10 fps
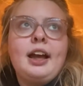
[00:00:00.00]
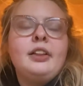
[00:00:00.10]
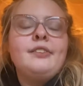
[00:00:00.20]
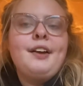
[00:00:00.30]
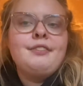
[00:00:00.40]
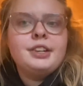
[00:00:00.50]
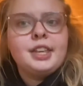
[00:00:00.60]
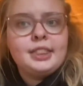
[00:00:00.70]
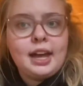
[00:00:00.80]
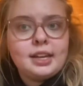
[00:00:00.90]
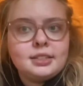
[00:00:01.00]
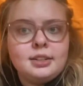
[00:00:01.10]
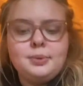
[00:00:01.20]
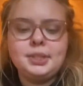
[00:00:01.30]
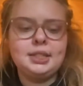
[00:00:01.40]
I love everything that has to
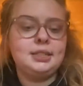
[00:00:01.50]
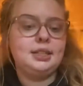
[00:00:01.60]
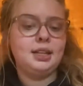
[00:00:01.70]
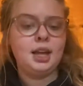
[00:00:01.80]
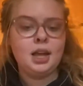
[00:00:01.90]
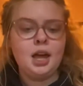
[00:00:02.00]
do with Disney.